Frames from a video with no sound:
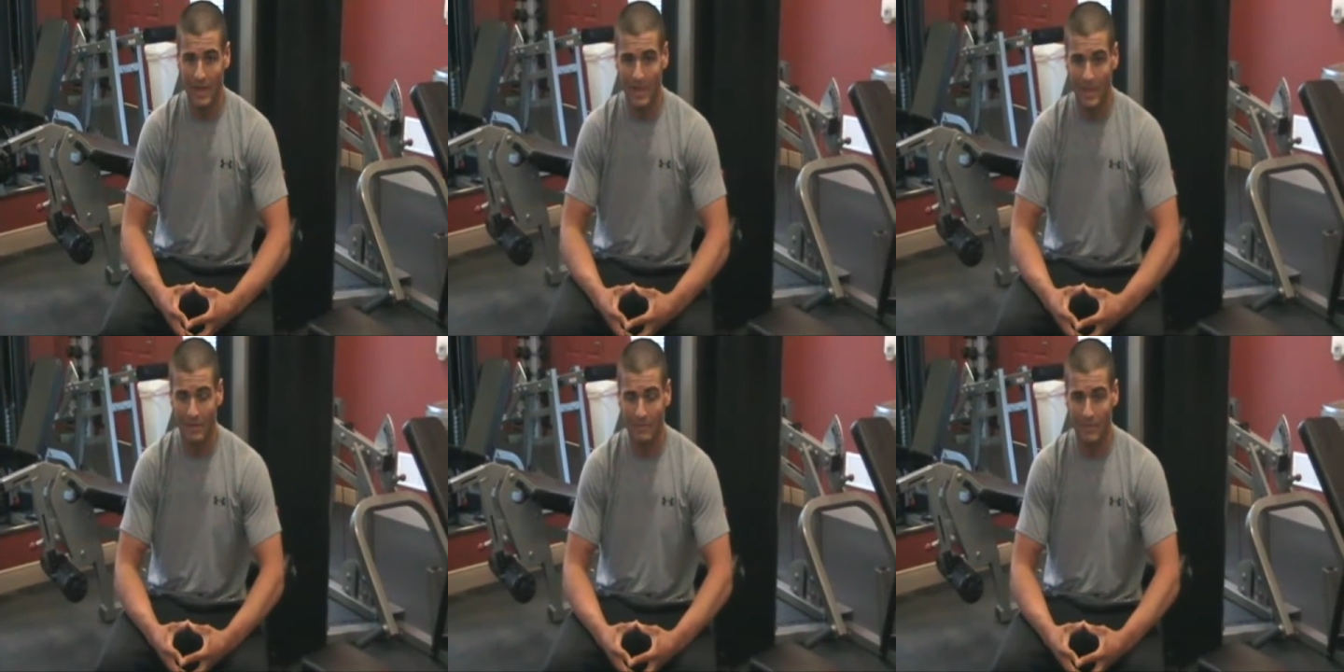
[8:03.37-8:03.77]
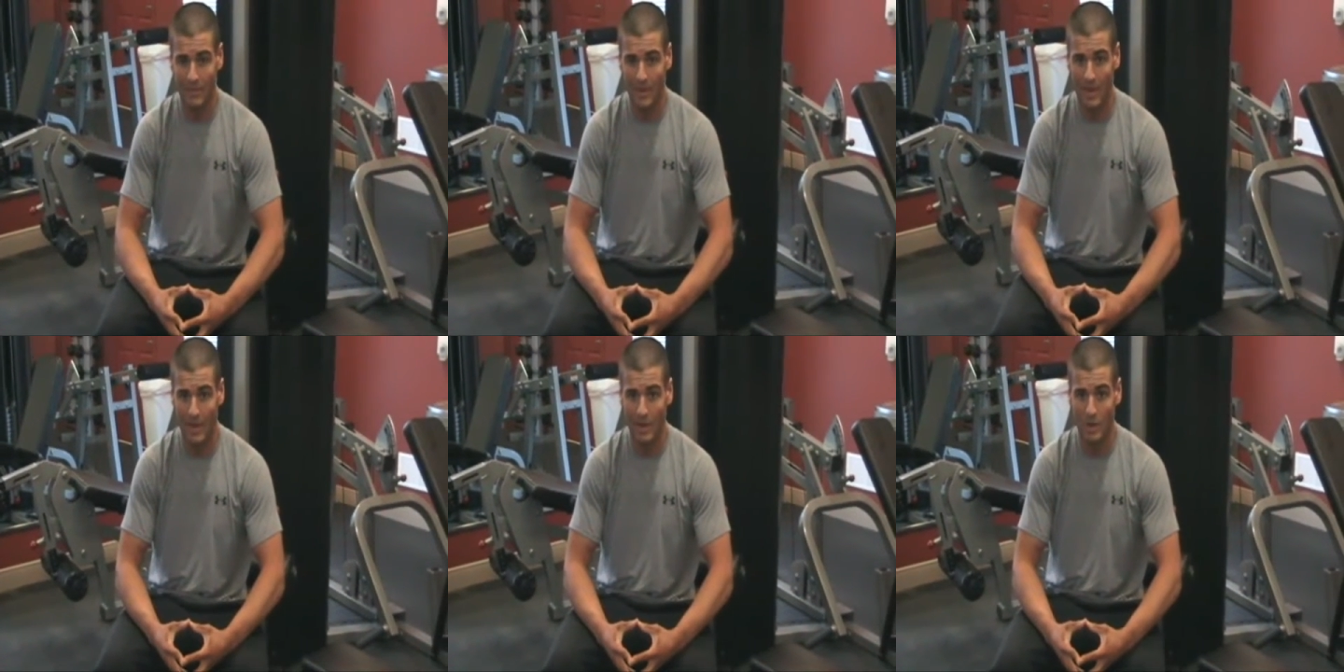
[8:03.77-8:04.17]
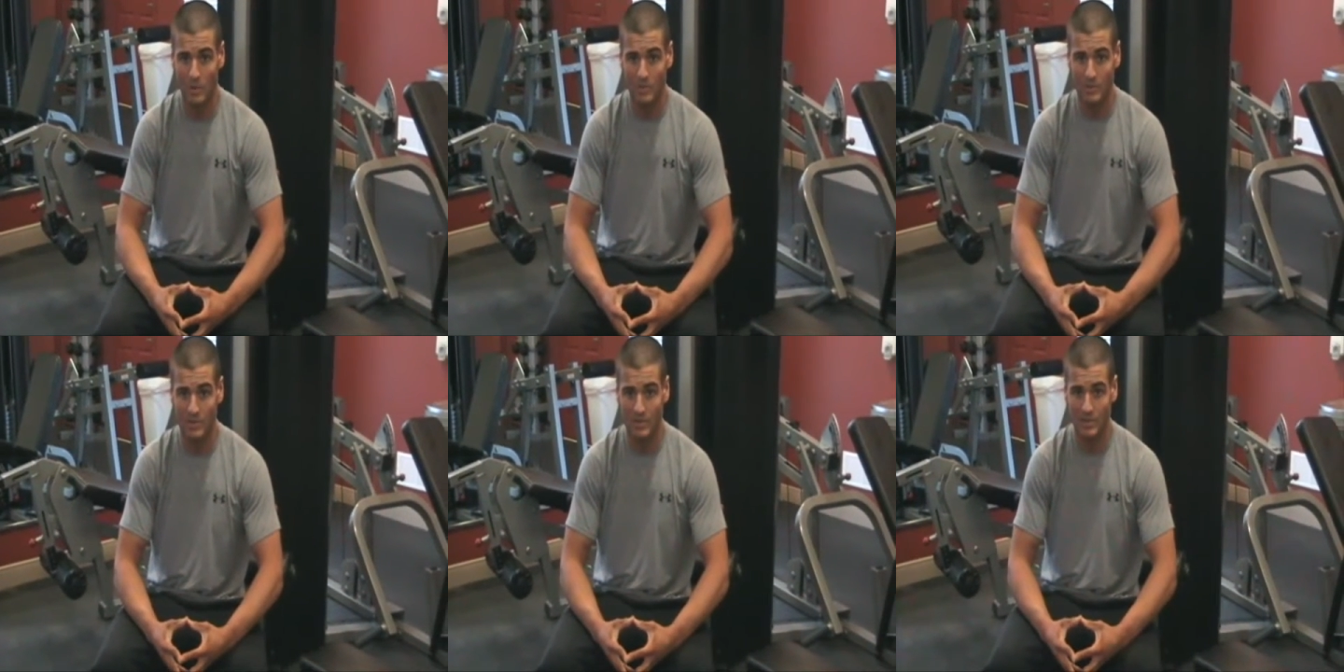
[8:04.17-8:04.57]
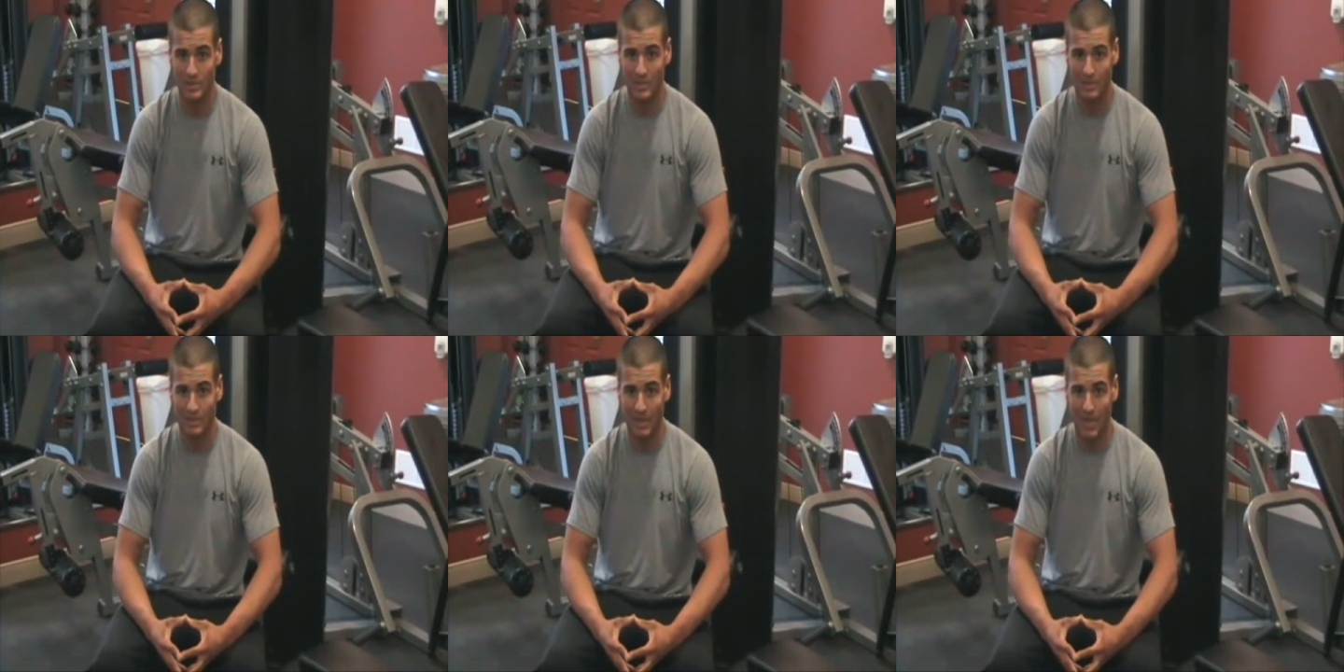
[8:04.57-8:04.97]
and I hope you took
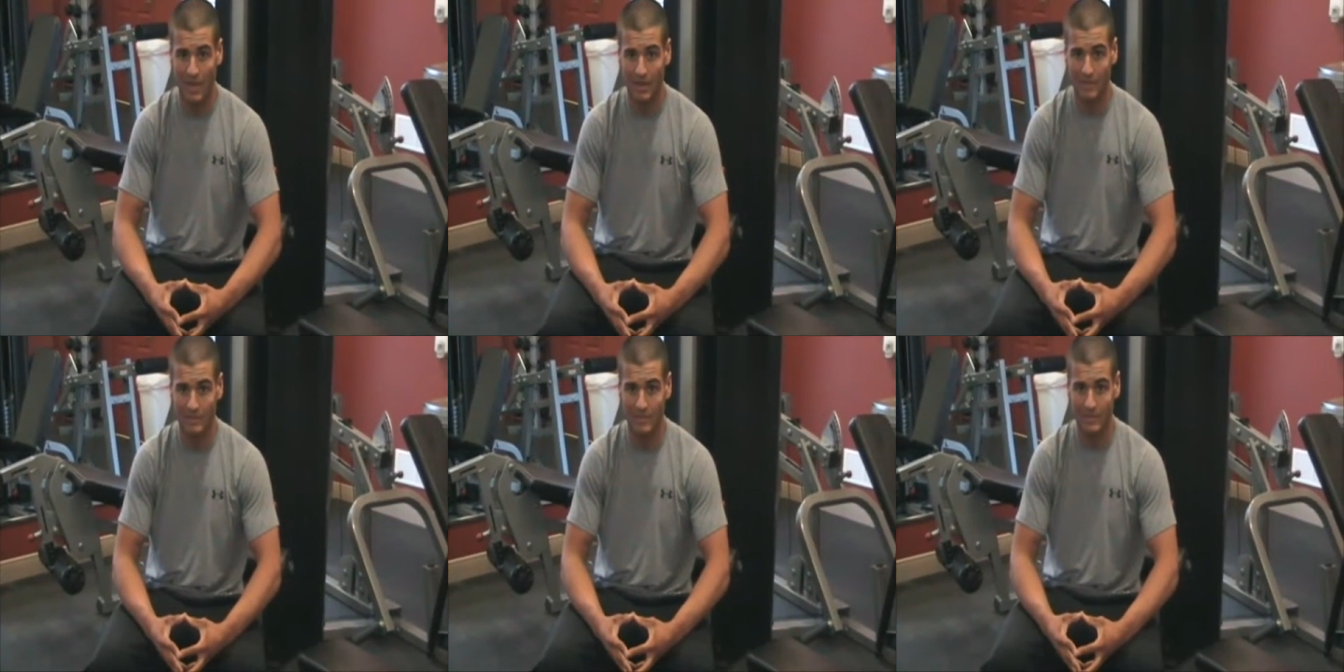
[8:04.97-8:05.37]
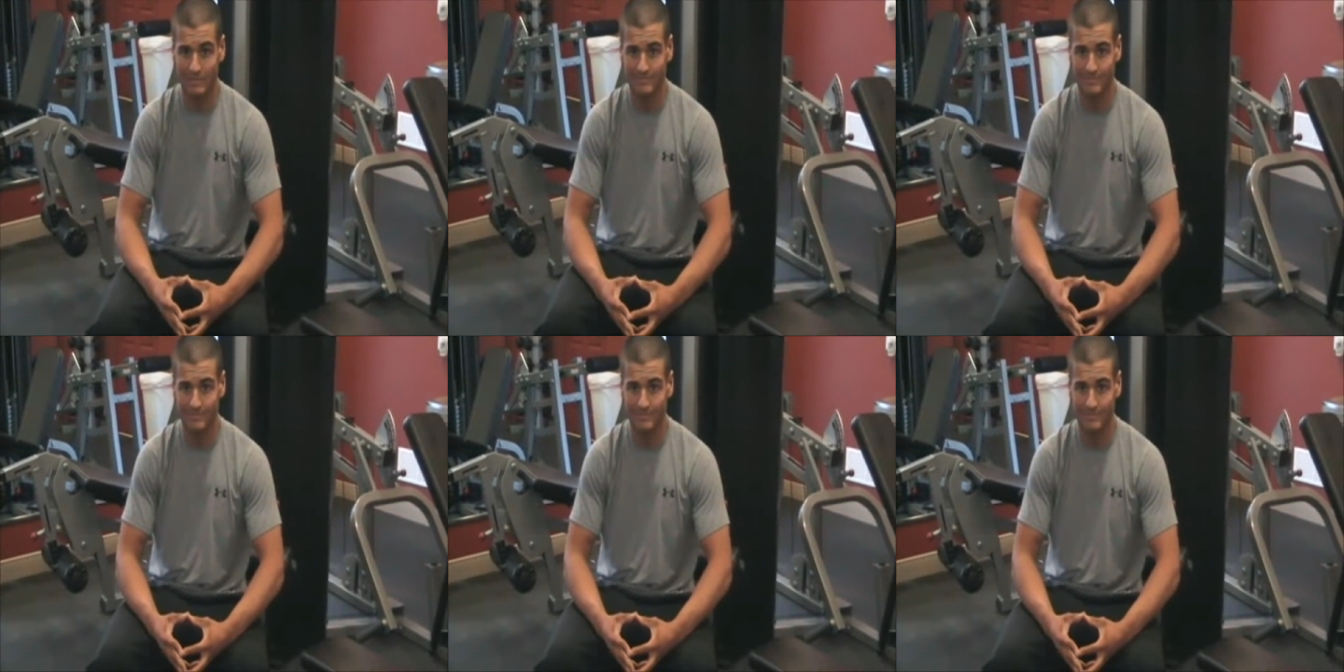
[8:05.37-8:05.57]
something out of it.